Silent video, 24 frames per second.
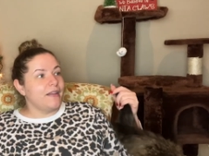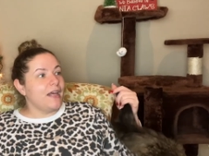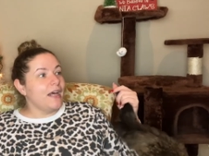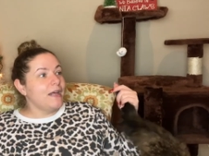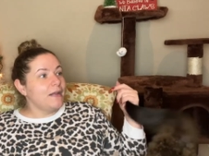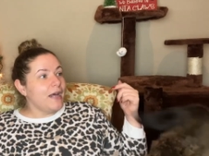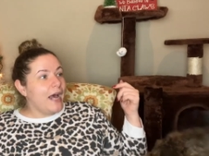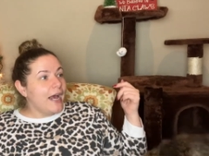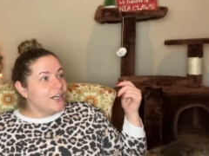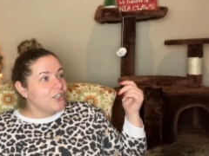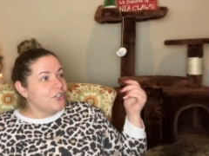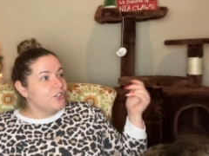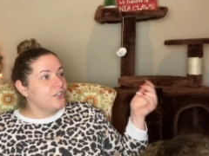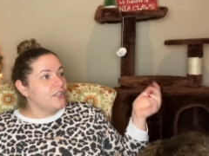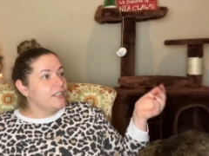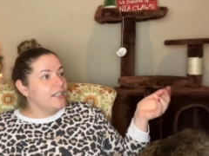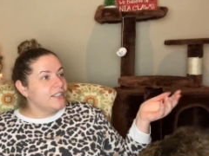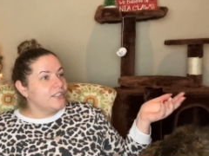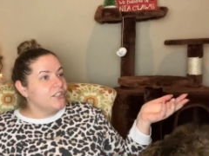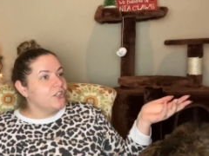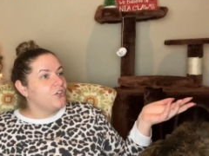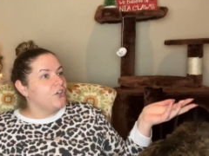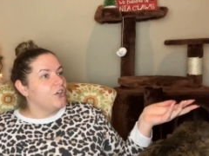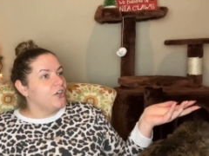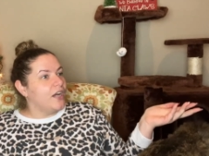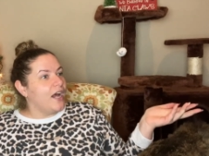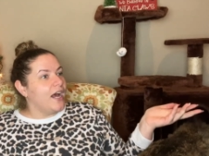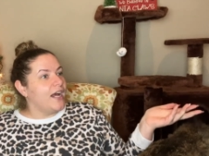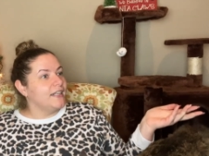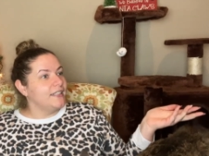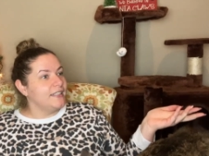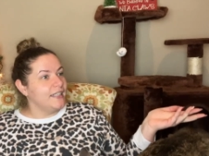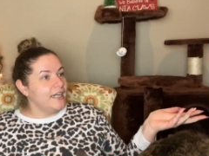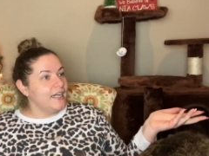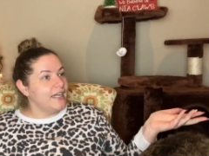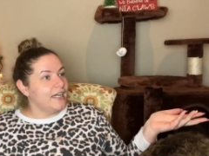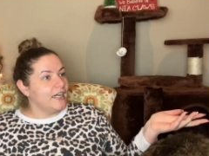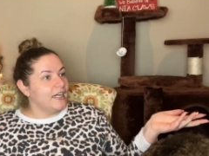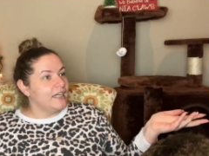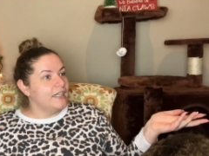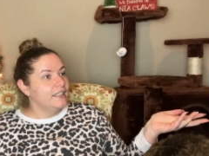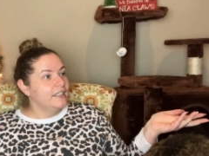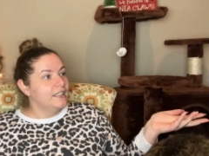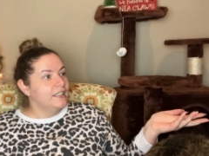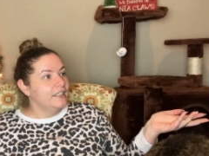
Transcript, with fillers: That actually is a good idea.